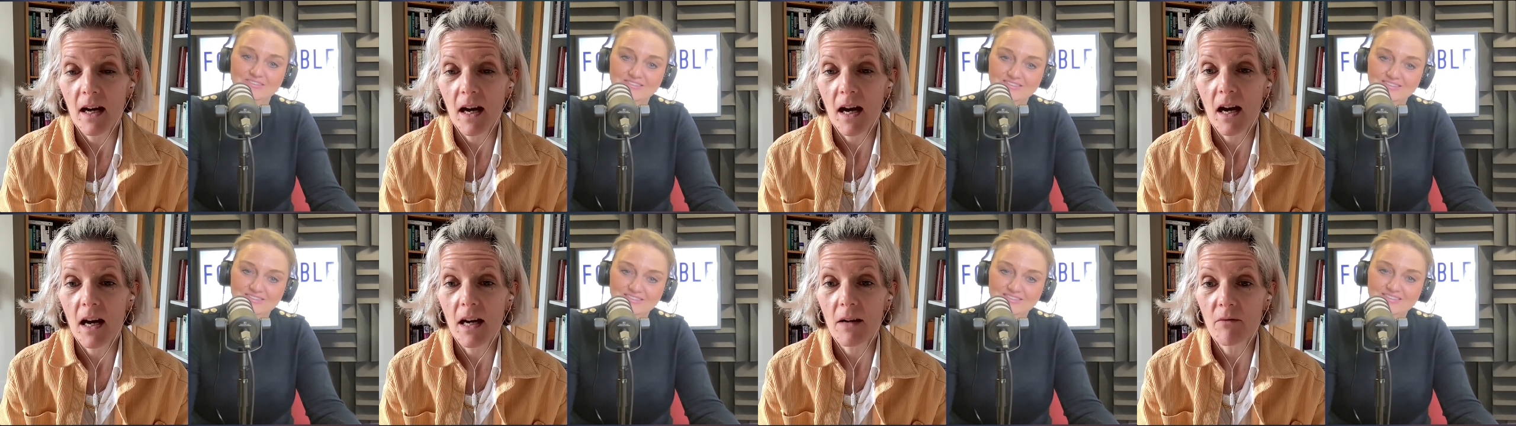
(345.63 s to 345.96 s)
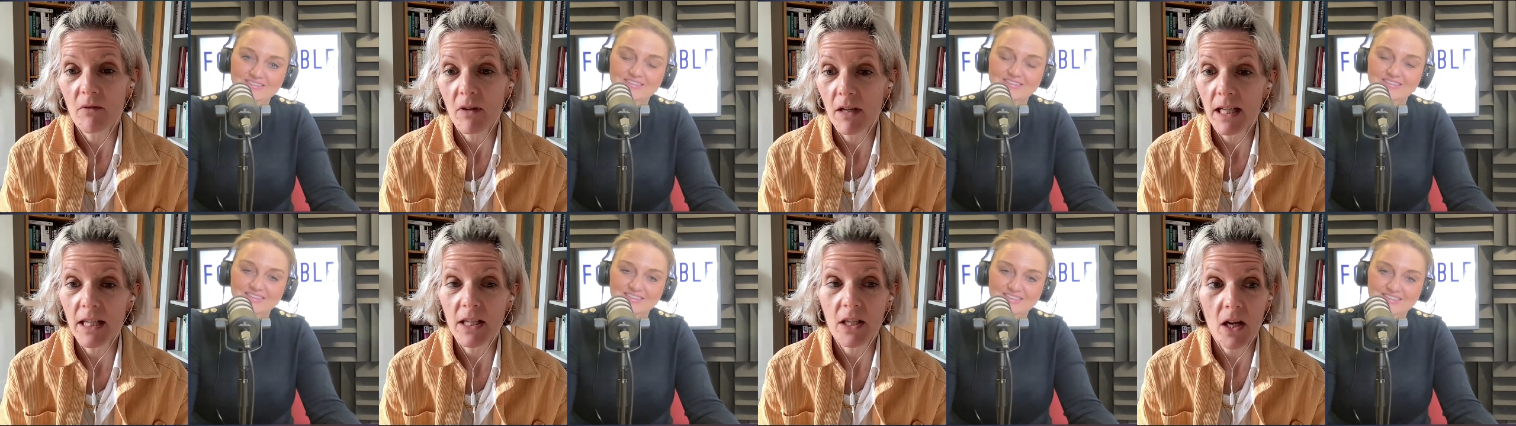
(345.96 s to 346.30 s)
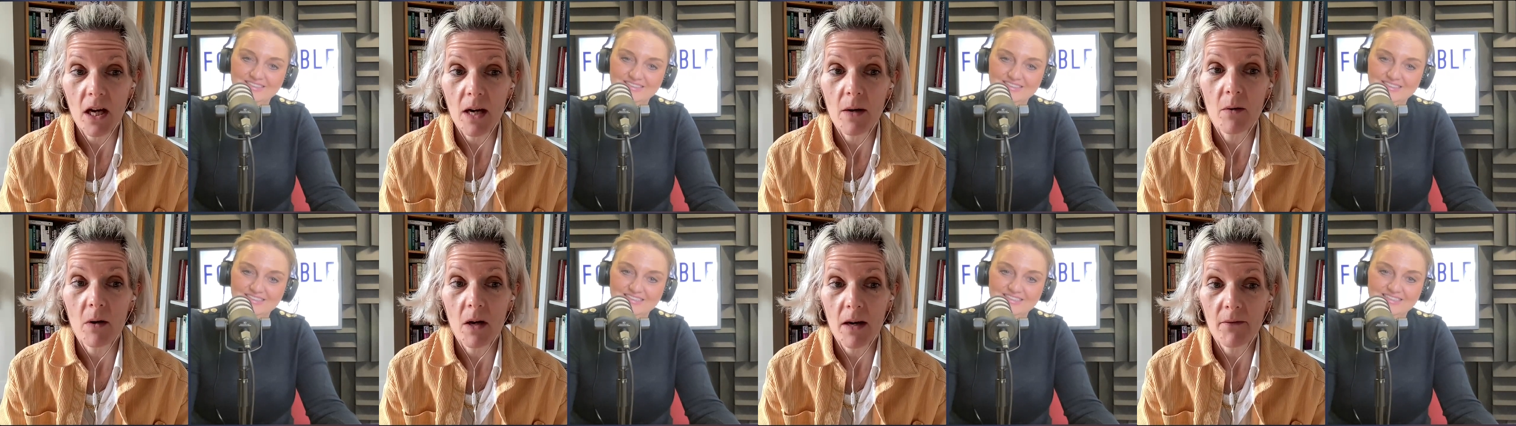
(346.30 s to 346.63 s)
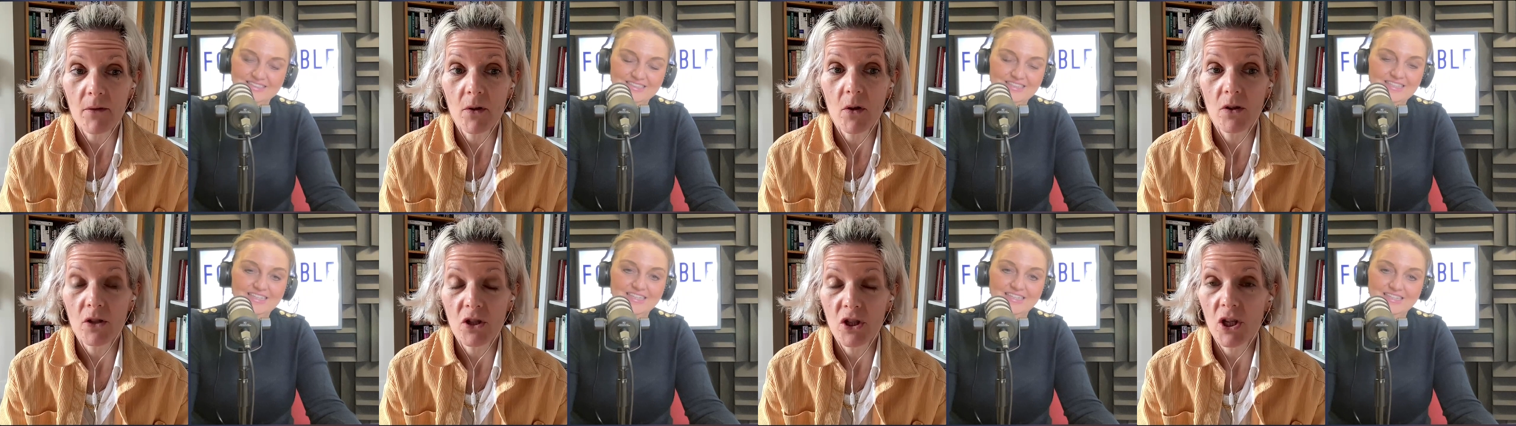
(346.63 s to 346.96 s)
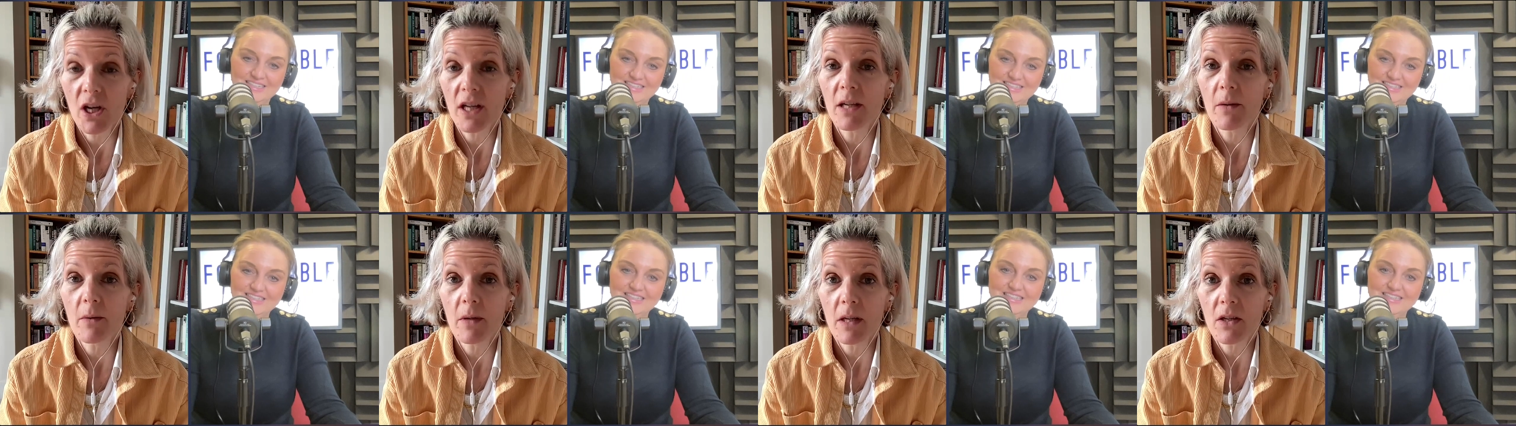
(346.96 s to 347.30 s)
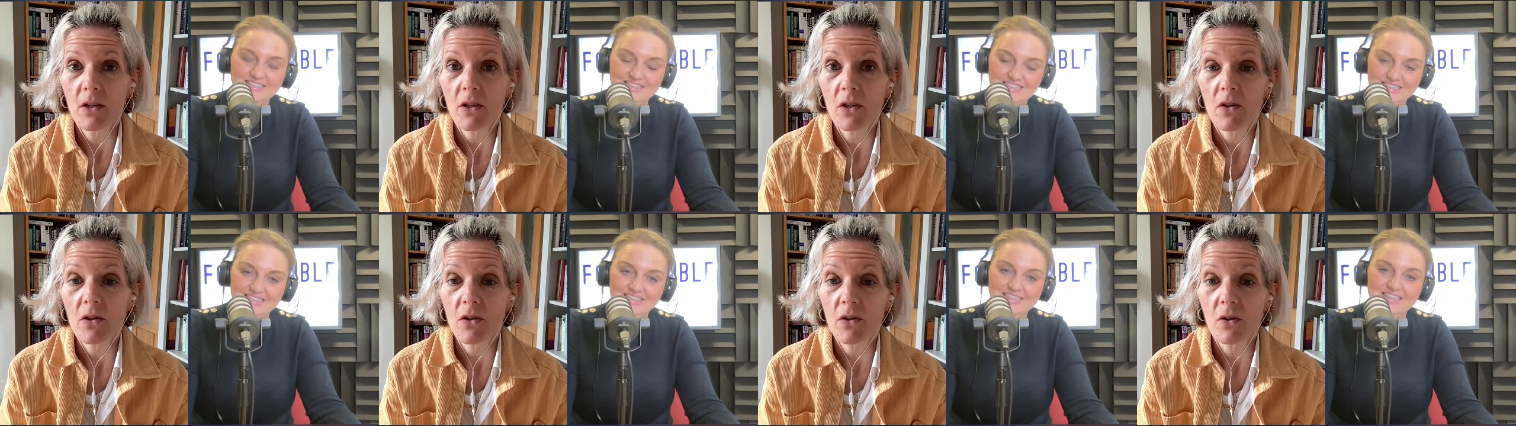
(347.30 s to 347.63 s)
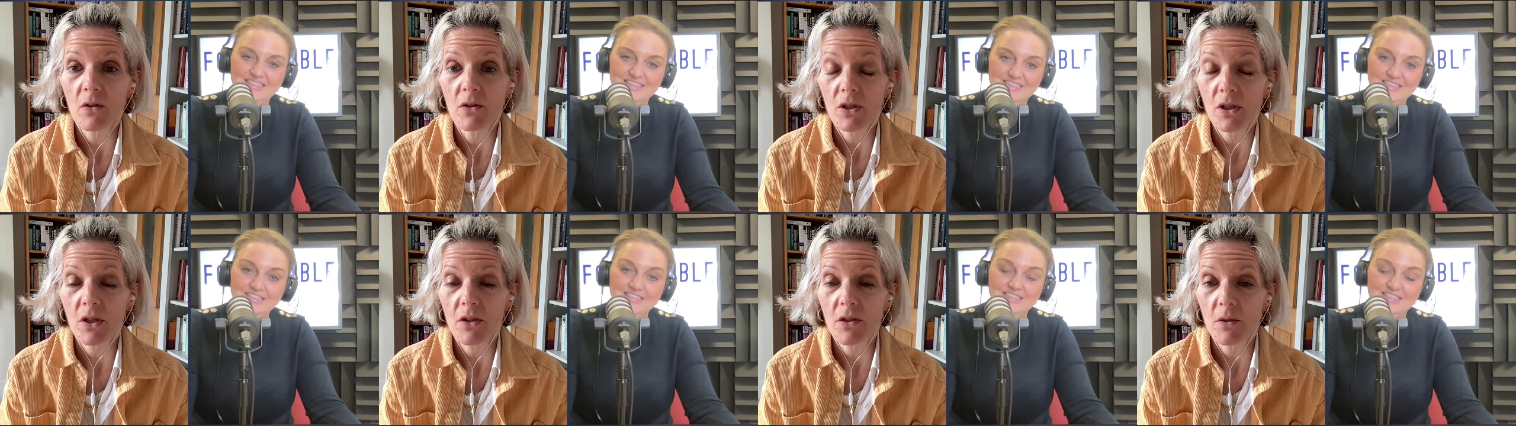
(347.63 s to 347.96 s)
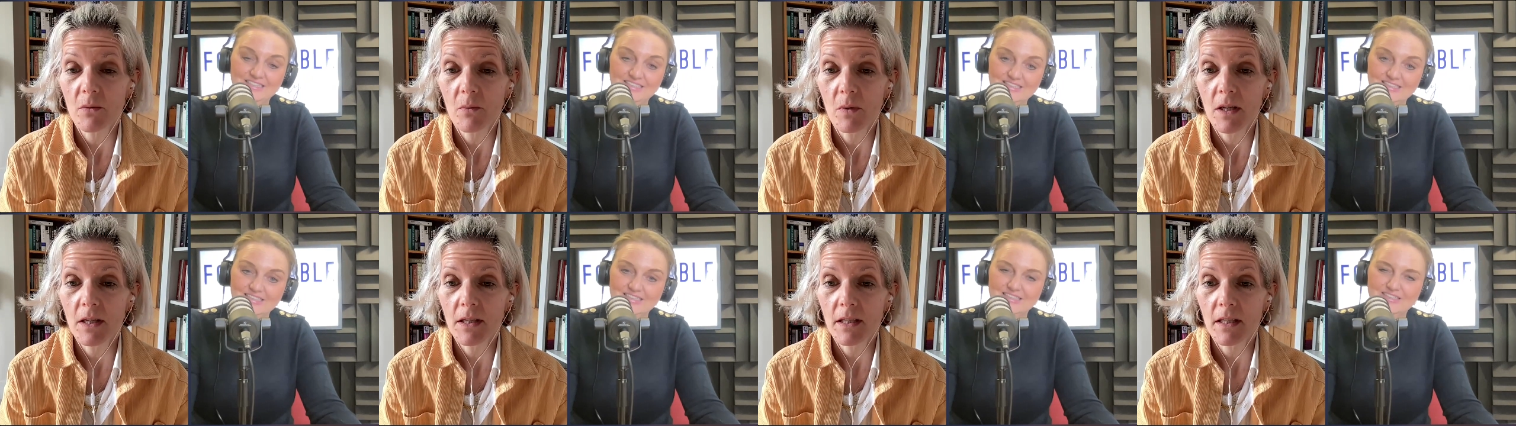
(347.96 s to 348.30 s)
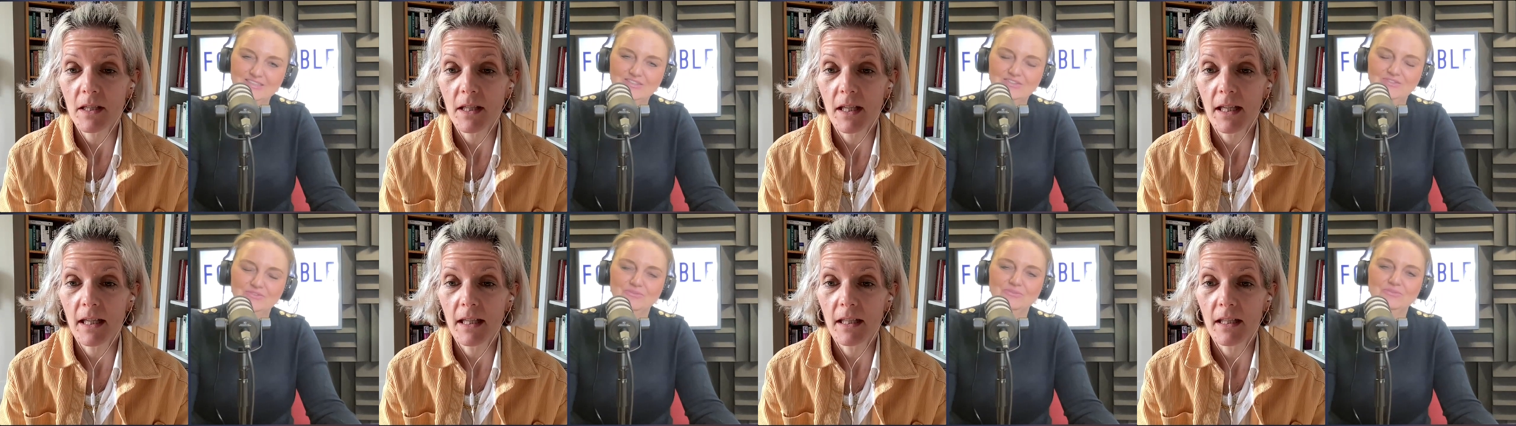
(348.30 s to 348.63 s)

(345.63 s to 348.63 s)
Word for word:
Speaker 1: I really do, I, I've got a genuine excuse not to go to work today.